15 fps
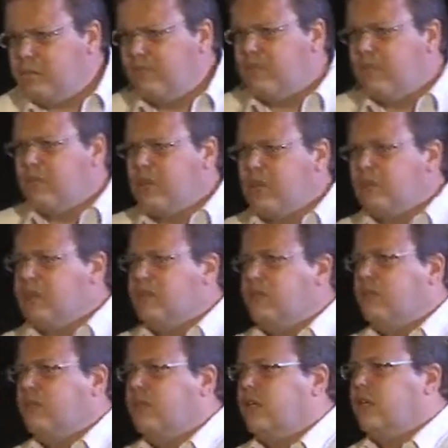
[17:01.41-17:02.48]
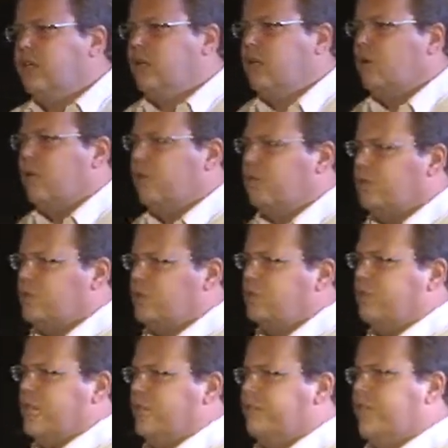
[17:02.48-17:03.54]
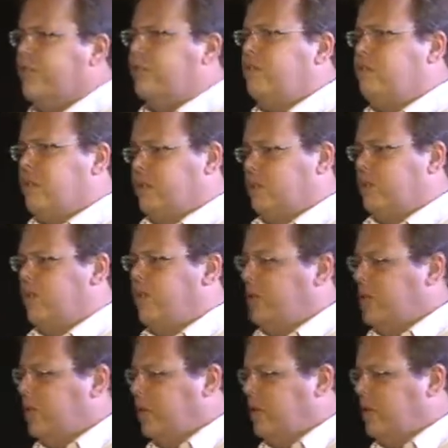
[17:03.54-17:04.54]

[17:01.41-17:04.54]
Before that, Adobe wasn't really ready. We built our own